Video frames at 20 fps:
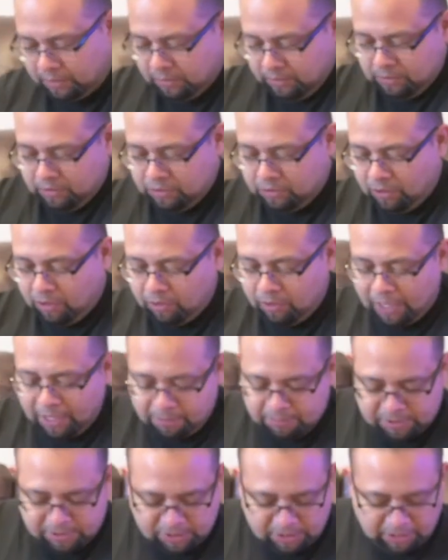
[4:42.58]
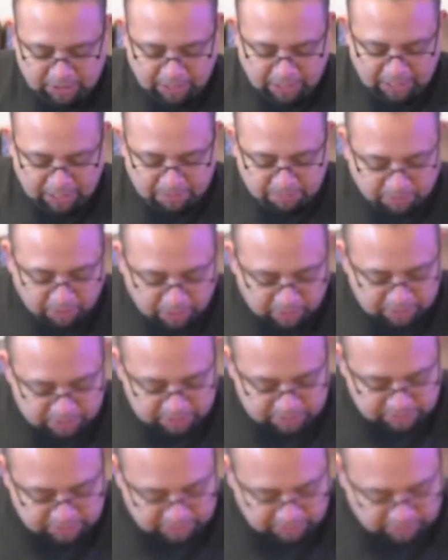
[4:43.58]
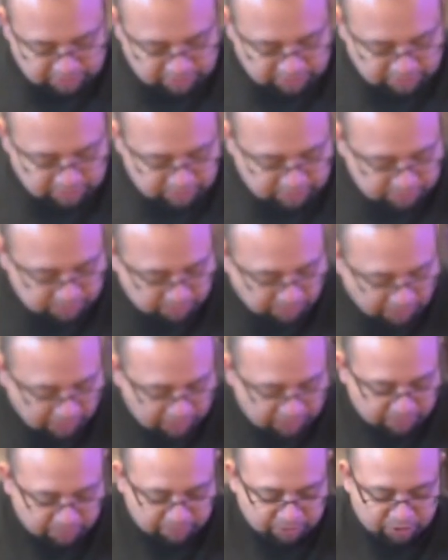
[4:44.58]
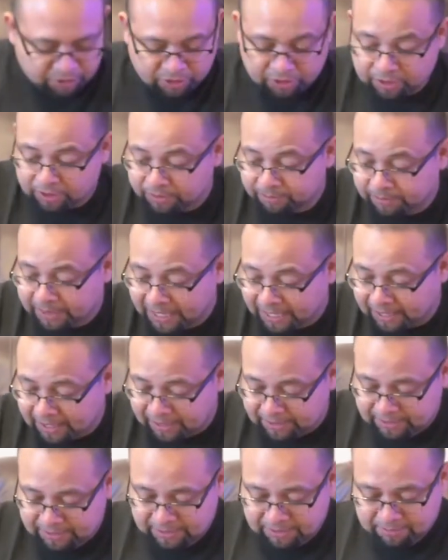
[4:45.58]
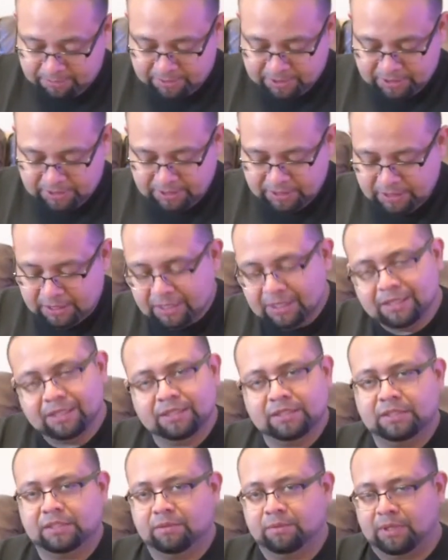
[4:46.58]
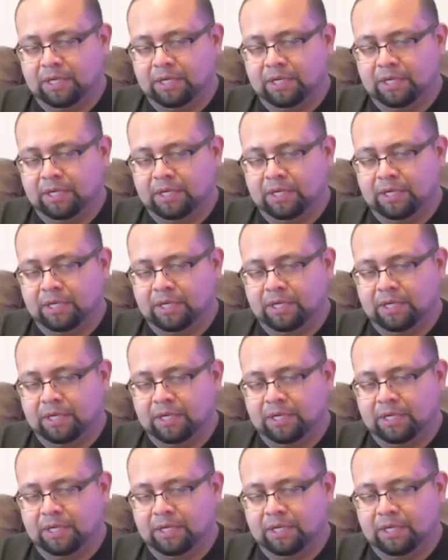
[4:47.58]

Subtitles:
So I'm just gonna eyeball this thing. Probably a good and bad idea, but let's see what